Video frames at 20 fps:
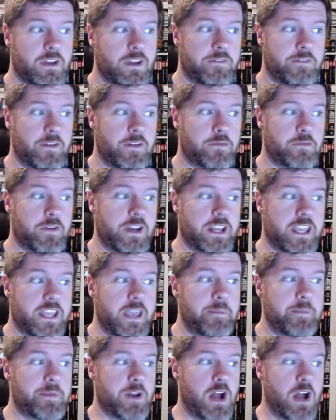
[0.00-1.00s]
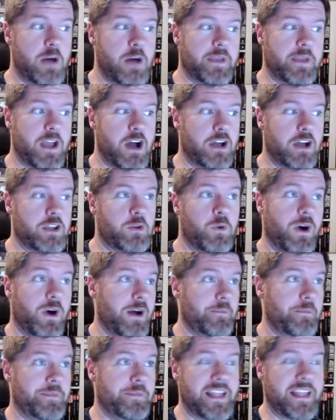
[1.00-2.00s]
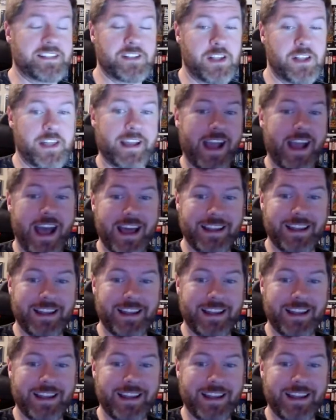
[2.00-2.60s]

Feel free to keep it on me all you want, but that's all I got.